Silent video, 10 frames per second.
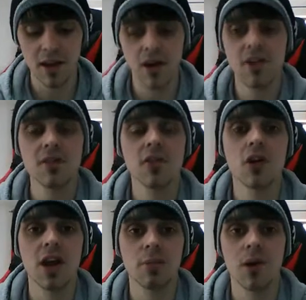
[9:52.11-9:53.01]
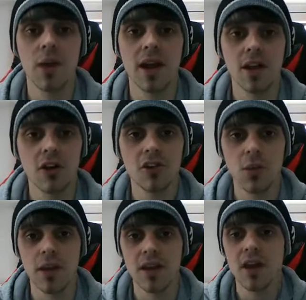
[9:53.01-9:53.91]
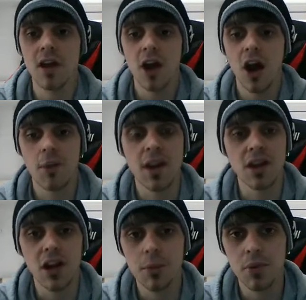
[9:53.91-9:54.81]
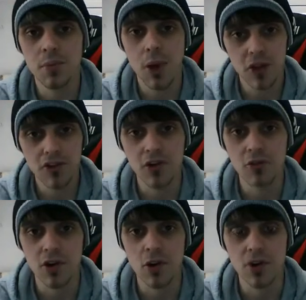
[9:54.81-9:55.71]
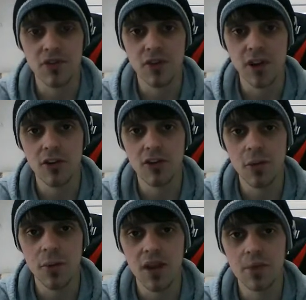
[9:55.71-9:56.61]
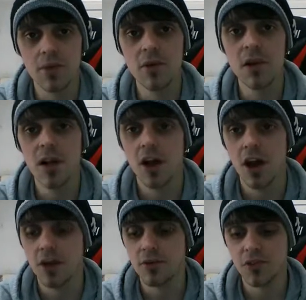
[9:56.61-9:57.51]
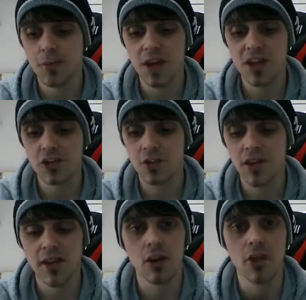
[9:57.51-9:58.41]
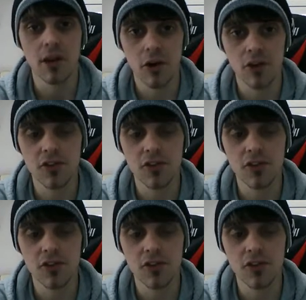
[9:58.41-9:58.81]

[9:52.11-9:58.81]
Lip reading: I've even gone out my way. Last week, I made a couple of personal recorded videos for people to make sure that they got their